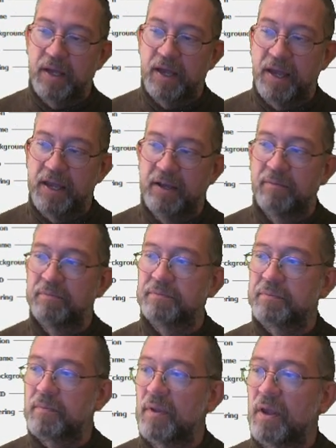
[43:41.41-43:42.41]
hey.
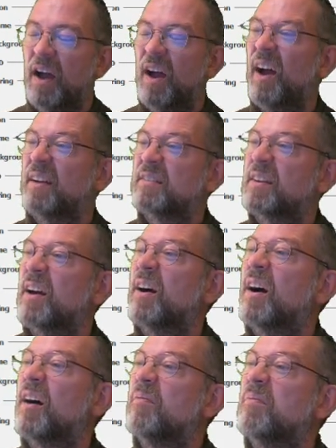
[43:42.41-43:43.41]
And
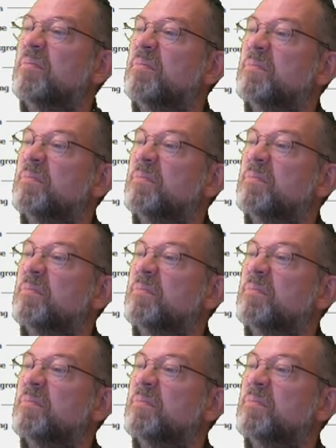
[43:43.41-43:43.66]
um,